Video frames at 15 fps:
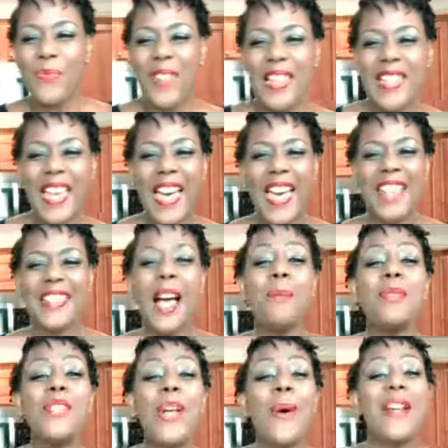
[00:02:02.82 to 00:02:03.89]
Yes. I'm
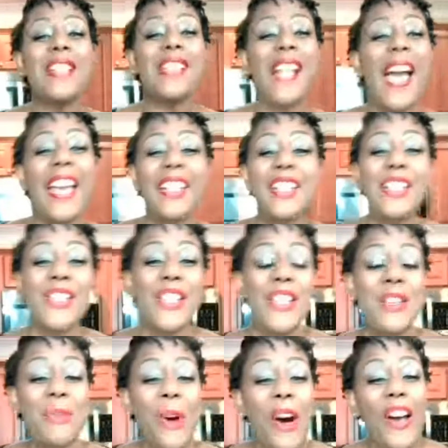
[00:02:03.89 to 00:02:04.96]
so excited to see
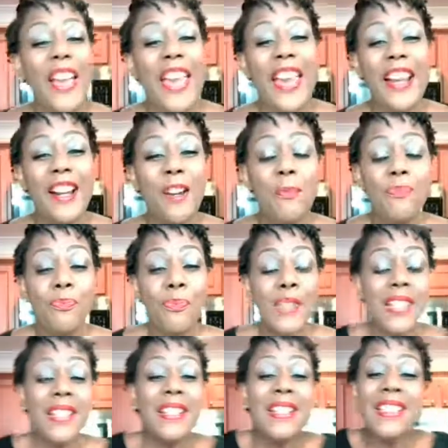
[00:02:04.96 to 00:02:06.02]
you all here.
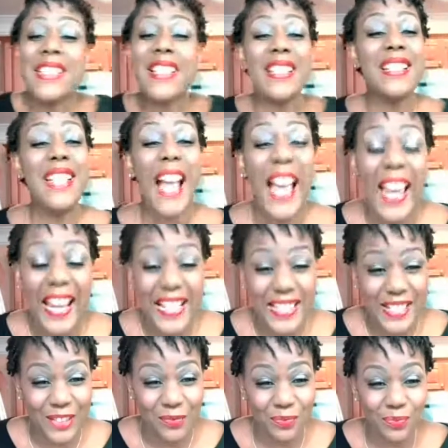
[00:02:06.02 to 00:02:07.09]
Tonight,
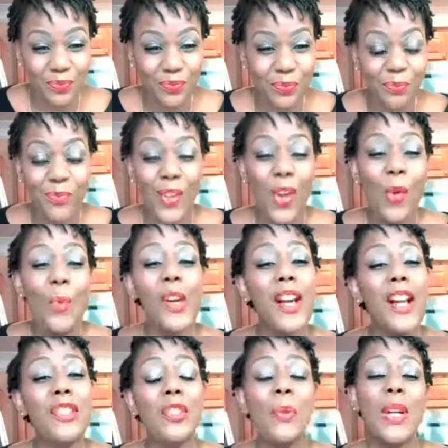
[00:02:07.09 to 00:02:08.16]
we're
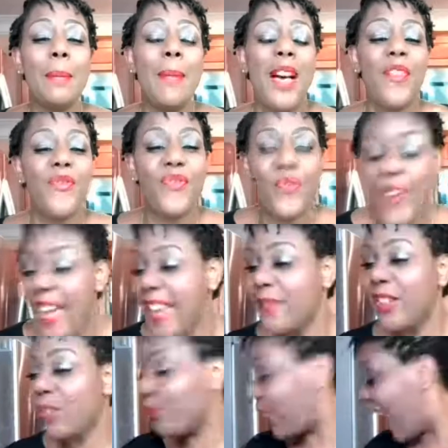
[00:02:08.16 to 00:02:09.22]
going to do one of my
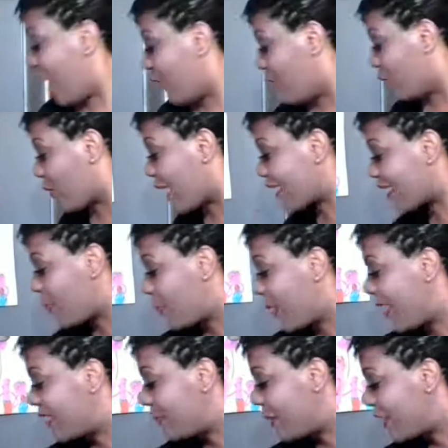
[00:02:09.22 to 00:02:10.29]
favorite
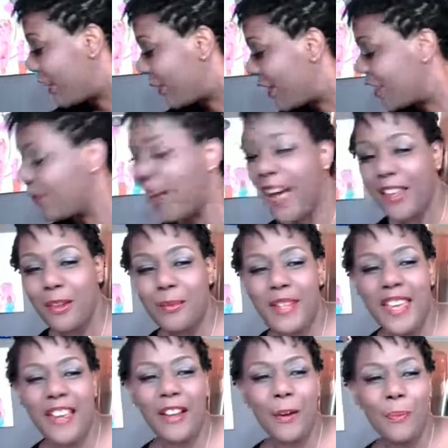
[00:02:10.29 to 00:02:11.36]
recipes. Let me turn this volume
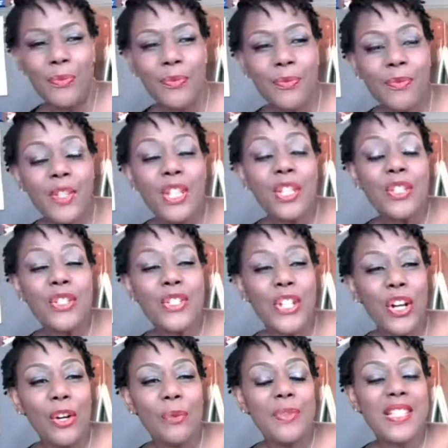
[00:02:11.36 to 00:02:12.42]
down.
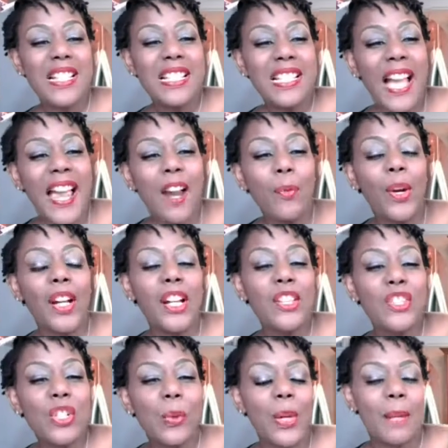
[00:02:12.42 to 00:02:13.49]
So tonight, we're going to
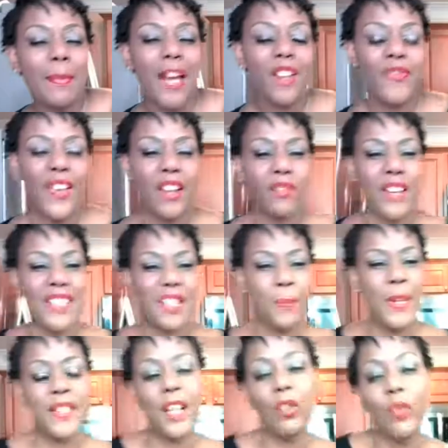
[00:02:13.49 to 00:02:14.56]
do one of my favorite
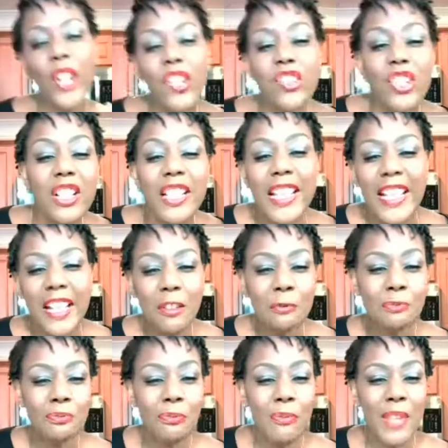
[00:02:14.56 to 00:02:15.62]
recipes. Originally,
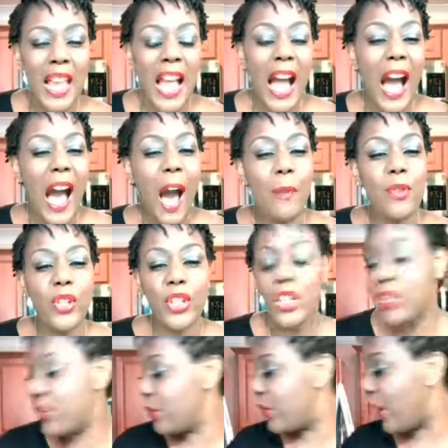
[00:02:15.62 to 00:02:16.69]
I was going to do